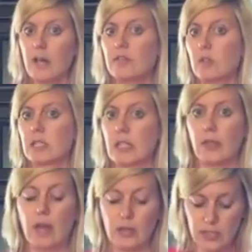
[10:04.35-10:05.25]
I've used it
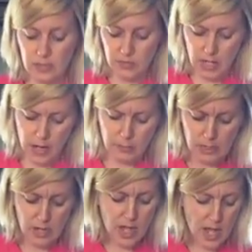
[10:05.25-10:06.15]
thousands of times
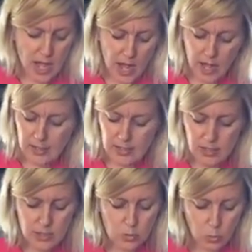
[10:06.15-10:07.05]
and it
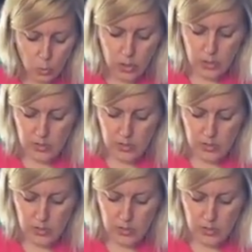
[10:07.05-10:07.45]
still works